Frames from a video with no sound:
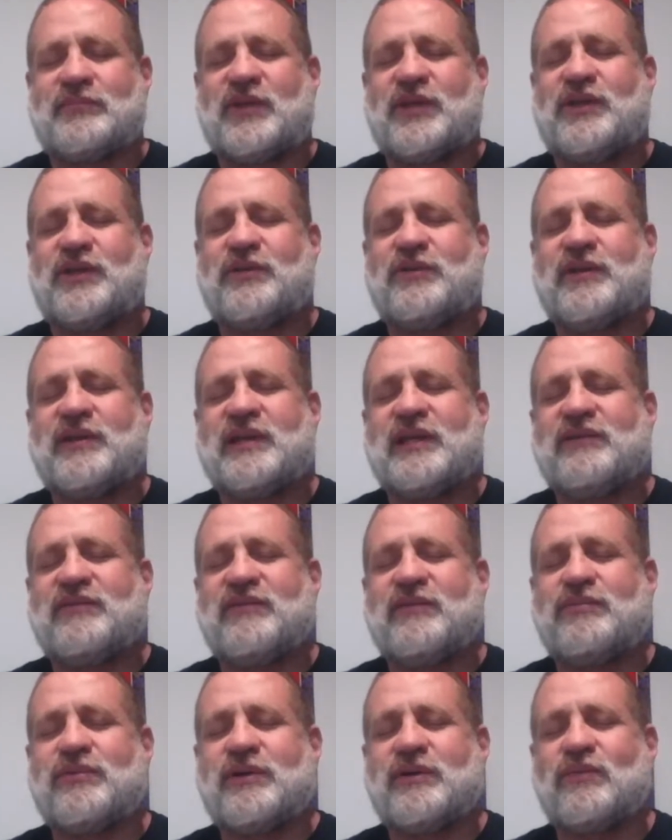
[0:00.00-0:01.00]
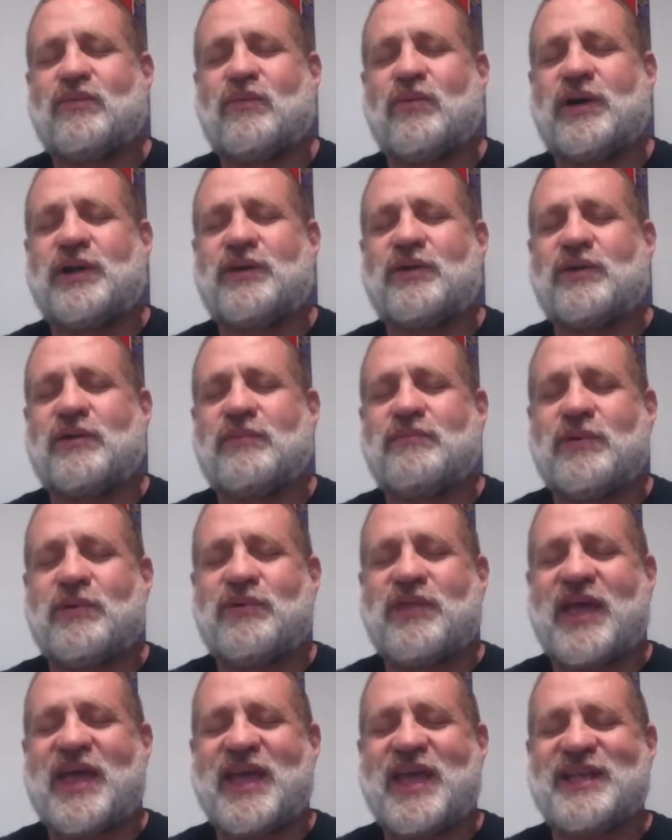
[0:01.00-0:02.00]
You can even put one or
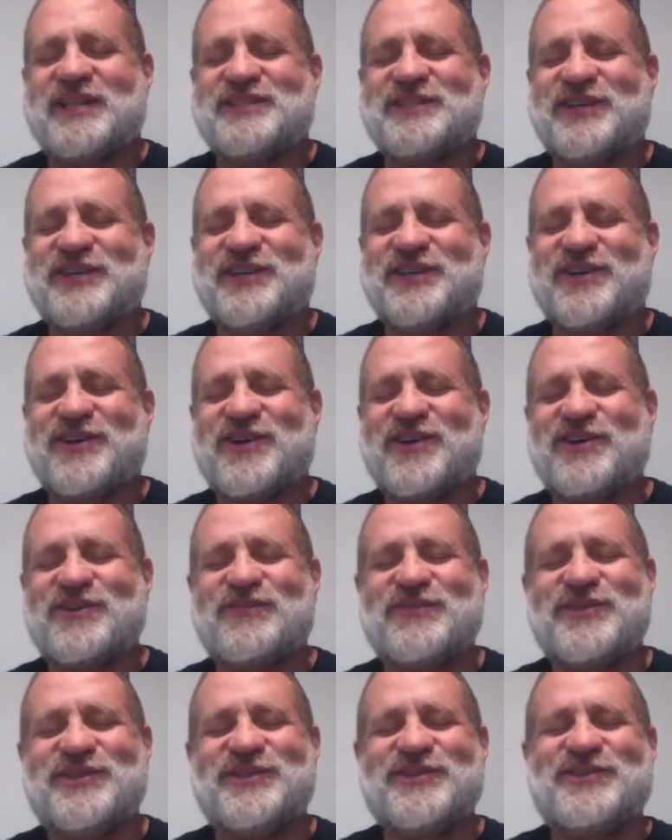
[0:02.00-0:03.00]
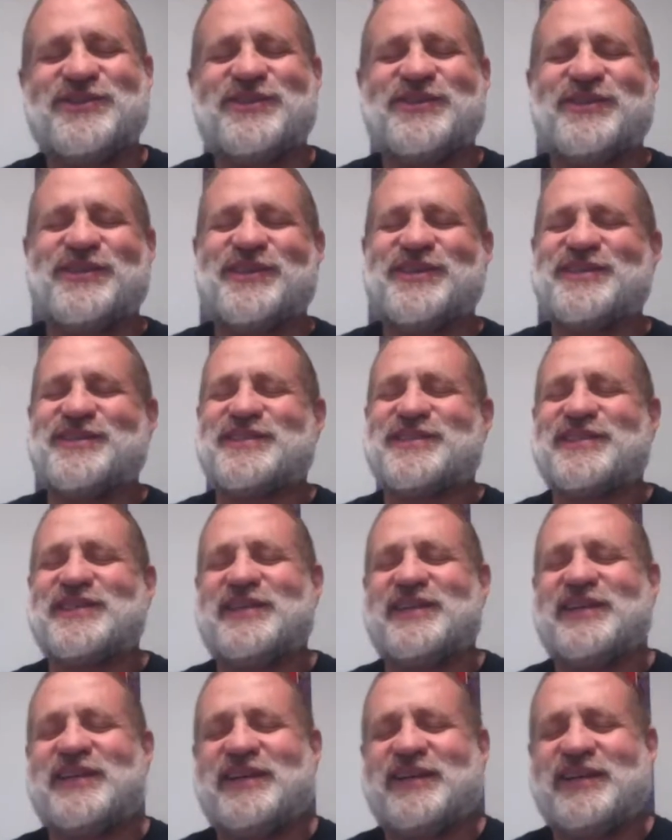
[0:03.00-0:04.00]
both hands on your heart when you do this.
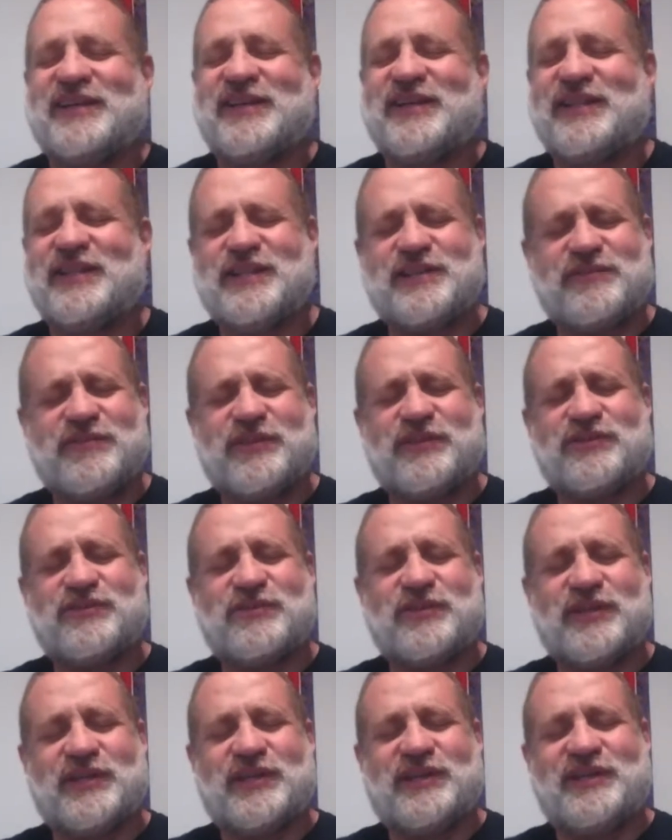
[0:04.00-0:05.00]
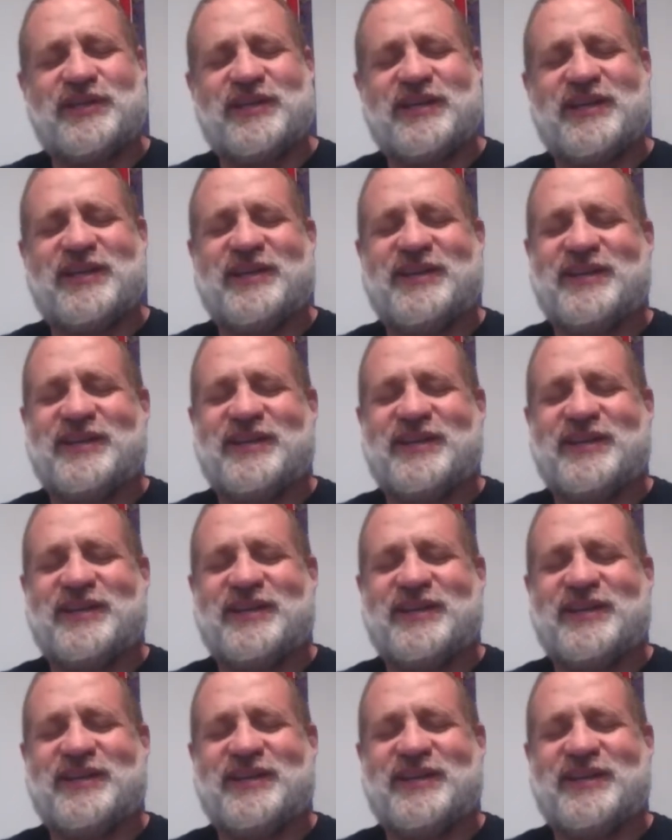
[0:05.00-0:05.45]
This feels really good.